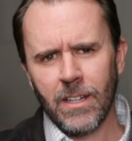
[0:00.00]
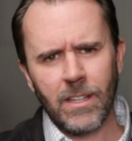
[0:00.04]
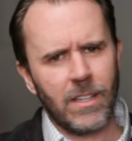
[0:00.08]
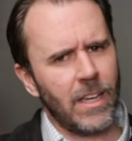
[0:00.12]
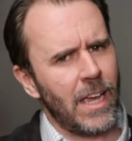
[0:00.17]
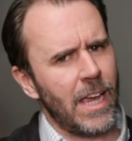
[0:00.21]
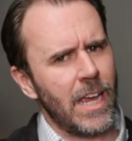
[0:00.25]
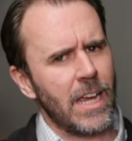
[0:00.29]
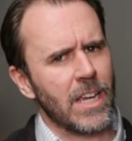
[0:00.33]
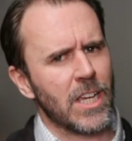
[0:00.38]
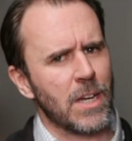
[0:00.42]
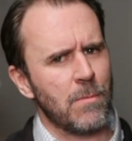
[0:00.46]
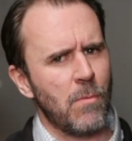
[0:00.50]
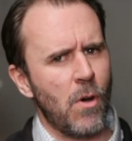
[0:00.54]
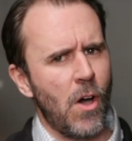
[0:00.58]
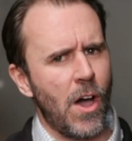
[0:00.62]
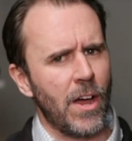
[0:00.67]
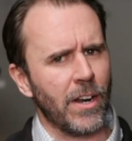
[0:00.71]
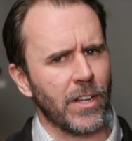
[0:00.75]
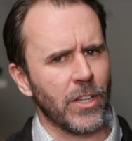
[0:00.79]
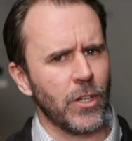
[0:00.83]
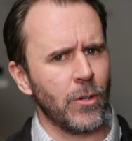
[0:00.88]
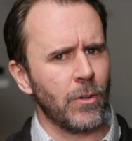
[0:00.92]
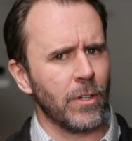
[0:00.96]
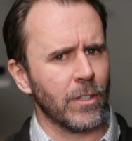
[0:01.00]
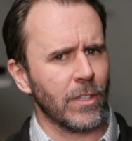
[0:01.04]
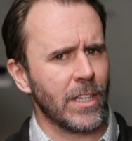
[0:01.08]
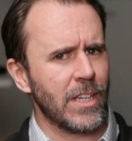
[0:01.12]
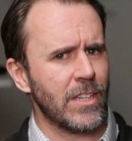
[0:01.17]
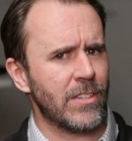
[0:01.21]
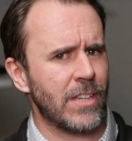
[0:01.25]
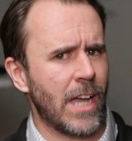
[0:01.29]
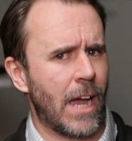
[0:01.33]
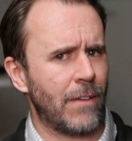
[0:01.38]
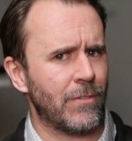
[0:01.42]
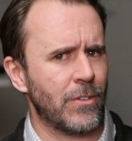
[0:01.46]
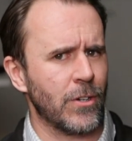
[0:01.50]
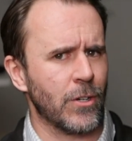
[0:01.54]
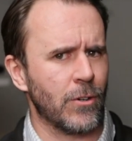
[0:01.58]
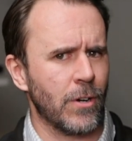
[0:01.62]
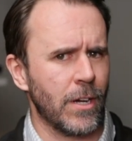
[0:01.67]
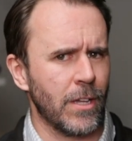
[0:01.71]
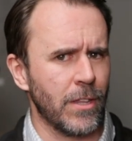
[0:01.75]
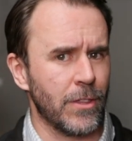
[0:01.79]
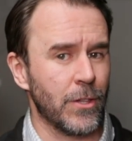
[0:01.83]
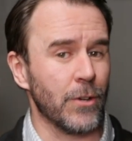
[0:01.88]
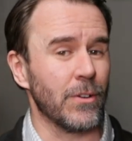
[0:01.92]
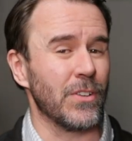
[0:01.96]
hey, come on, you at least have to
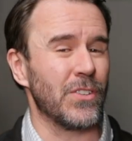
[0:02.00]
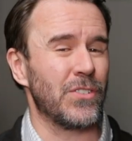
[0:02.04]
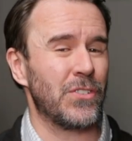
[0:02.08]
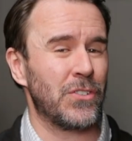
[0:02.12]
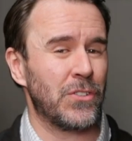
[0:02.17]
agree that there is